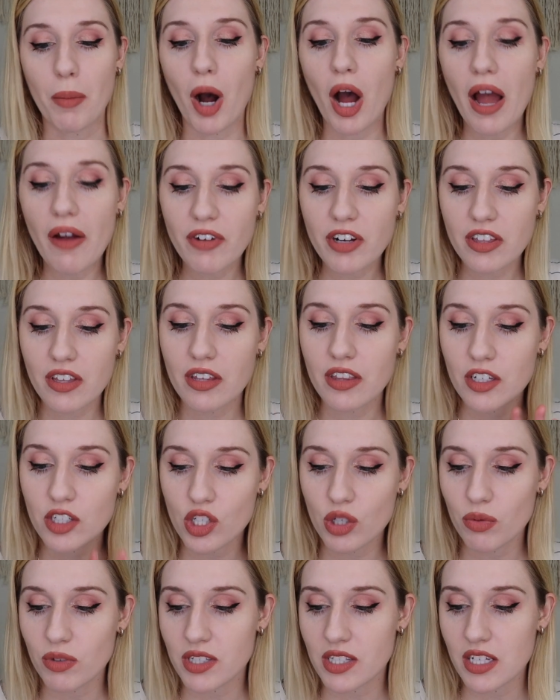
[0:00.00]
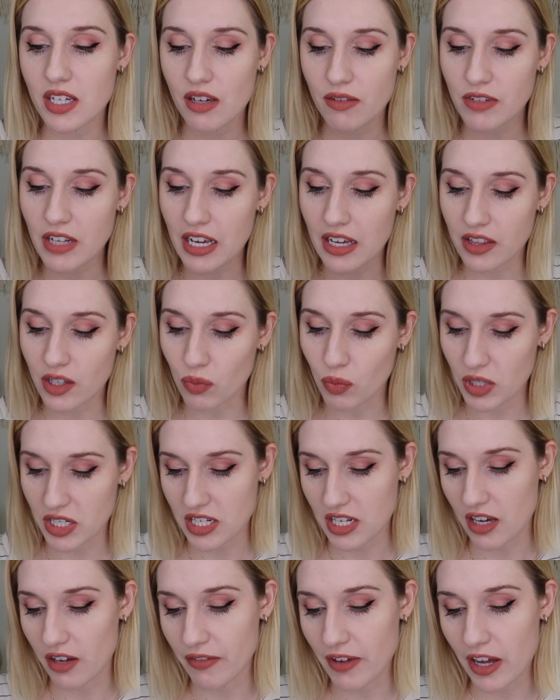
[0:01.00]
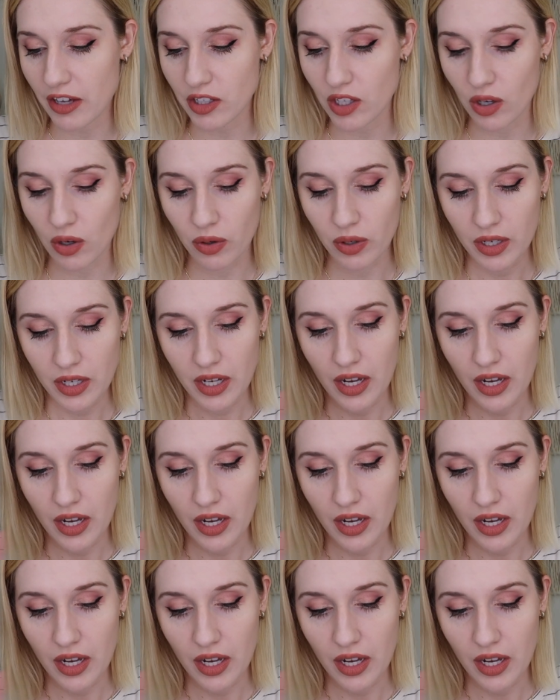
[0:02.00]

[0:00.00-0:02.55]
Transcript: Everything that you received and the retail value.